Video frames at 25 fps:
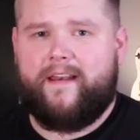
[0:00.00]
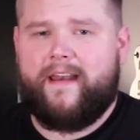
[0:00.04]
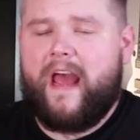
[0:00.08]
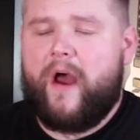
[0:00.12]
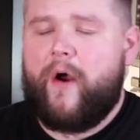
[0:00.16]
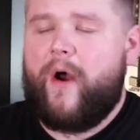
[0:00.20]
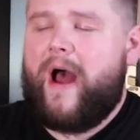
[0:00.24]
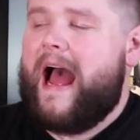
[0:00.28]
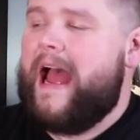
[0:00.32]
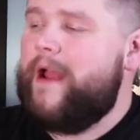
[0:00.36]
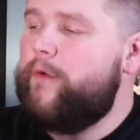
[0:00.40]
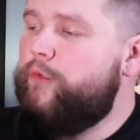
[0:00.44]

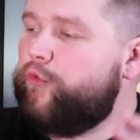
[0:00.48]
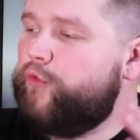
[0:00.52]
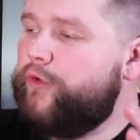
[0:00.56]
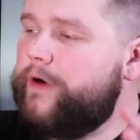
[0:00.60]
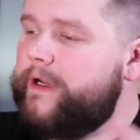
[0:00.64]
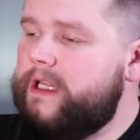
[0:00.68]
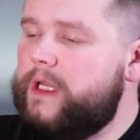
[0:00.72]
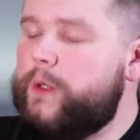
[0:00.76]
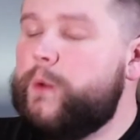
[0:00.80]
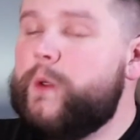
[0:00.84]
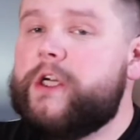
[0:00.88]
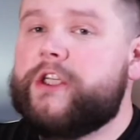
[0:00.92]
Now, I
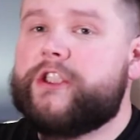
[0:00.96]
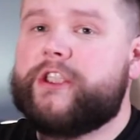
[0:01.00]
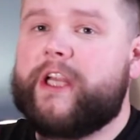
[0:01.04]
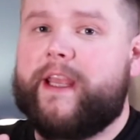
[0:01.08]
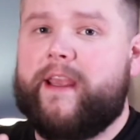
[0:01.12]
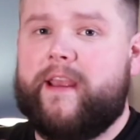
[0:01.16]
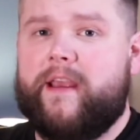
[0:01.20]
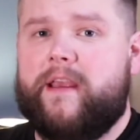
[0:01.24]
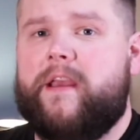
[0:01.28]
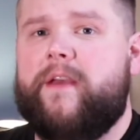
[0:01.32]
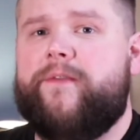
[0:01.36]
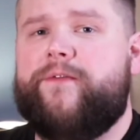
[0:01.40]
really wish I
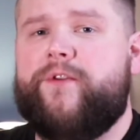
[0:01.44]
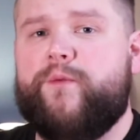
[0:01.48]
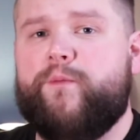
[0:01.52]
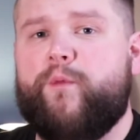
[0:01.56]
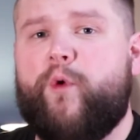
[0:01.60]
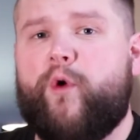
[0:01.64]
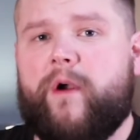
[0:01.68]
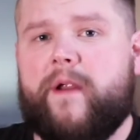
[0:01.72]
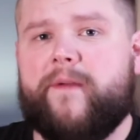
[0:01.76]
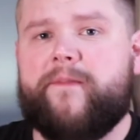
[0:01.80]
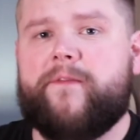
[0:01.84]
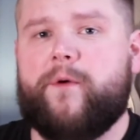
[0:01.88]
could give you
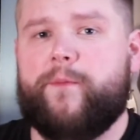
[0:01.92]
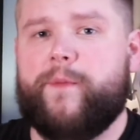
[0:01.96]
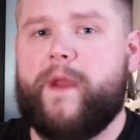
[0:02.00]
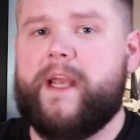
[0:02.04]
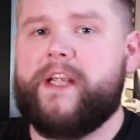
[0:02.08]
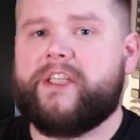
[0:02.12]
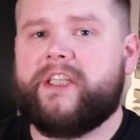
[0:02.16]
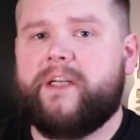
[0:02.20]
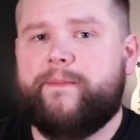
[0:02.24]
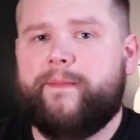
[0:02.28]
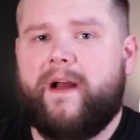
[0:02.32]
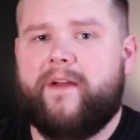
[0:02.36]
more
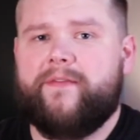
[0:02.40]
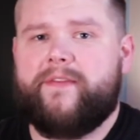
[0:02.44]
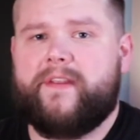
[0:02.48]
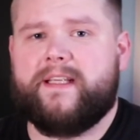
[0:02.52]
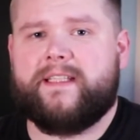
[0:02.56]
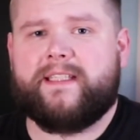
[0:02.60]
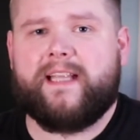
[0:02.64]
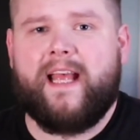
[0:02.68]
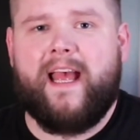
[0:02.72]
information about this,